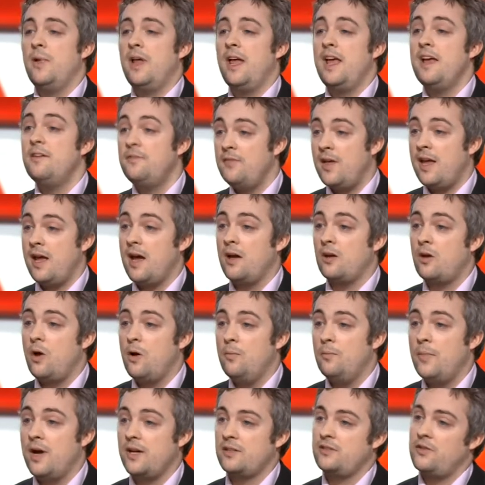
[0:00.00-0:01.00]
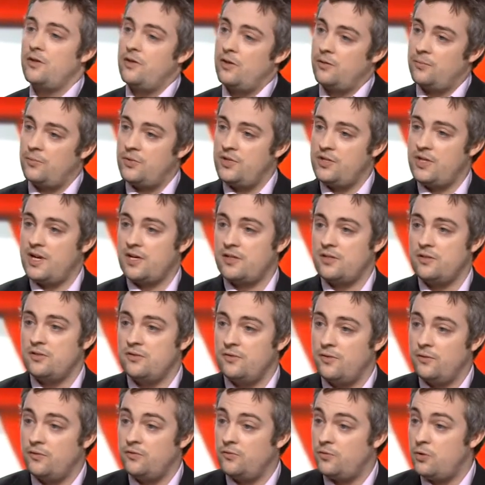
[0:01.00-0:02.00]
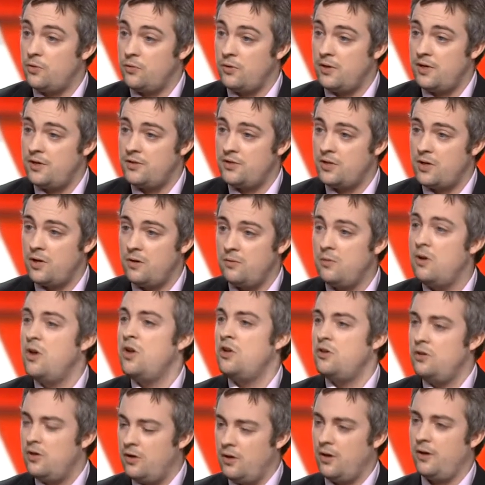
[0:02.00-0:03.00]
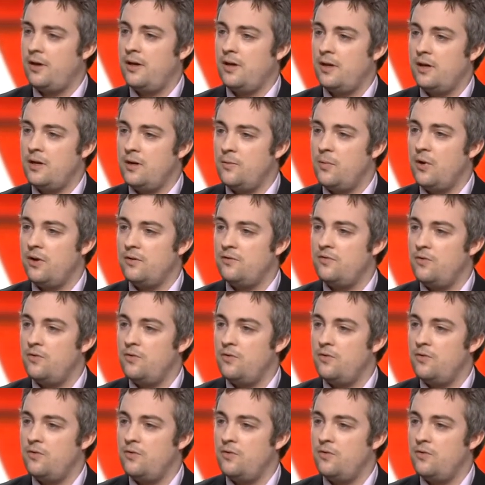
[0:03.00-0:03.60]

If they had gone back to their projections from 2 years ago, you're looking at about